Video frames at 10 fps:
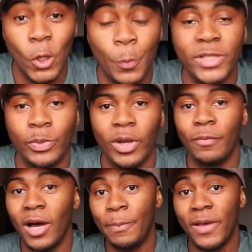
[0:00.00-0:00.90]
up is one
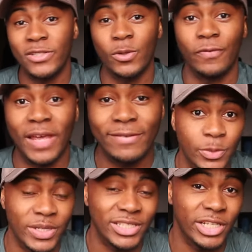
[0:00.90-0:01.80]
of my personal
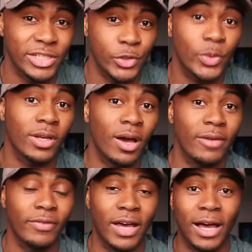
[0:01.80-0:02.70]
faves, which is you can
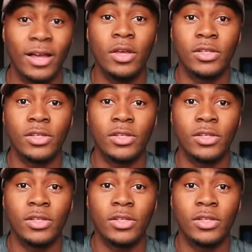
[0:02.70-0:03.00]
either